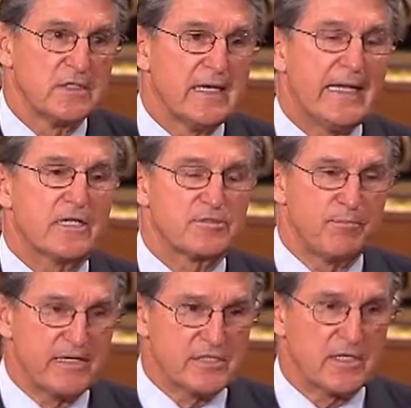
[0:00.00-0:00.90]
And it's
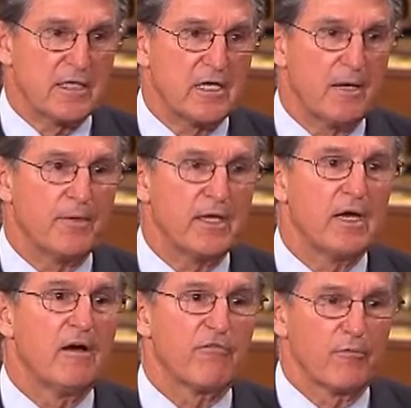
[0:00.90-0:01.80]
basically coming
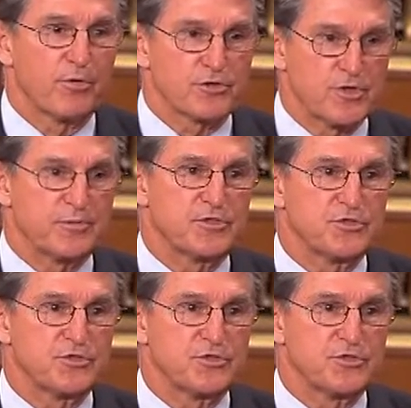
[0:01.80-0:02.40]
from prescription